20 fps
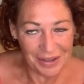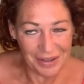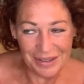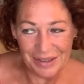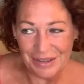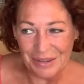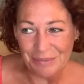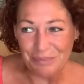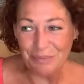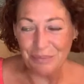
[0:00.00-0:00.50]

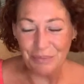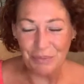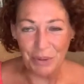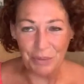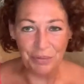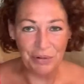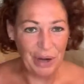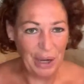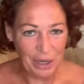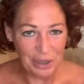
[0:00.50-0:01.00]
I'm
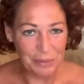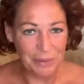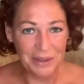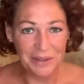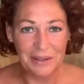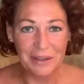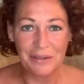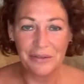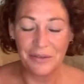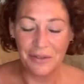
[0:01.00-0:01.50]
proud of
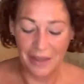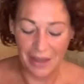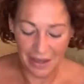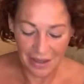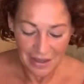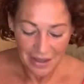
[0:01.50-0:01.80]
myself for that.